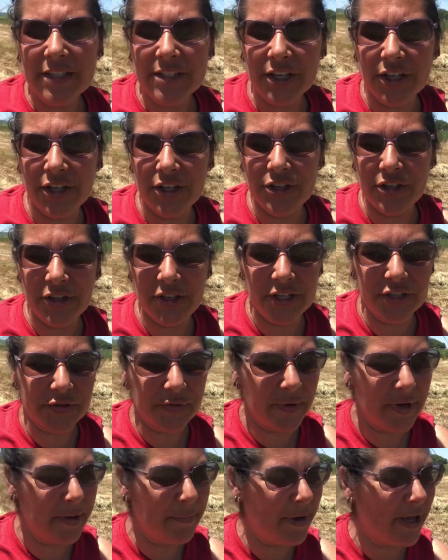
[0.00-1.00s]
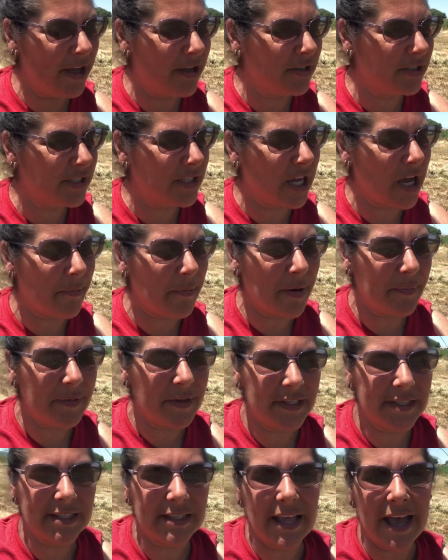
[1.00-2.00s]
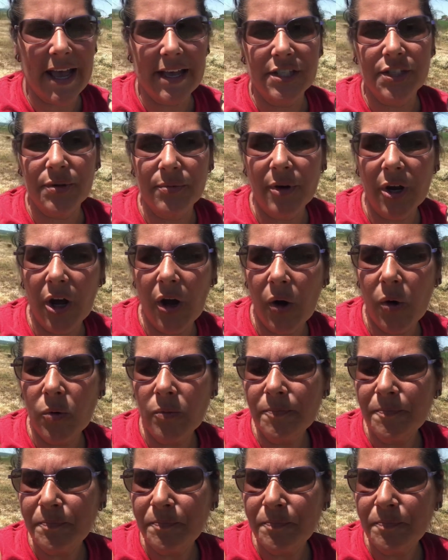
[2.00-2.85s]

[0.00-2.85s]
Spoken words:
gonna do these rebales, come up this last row.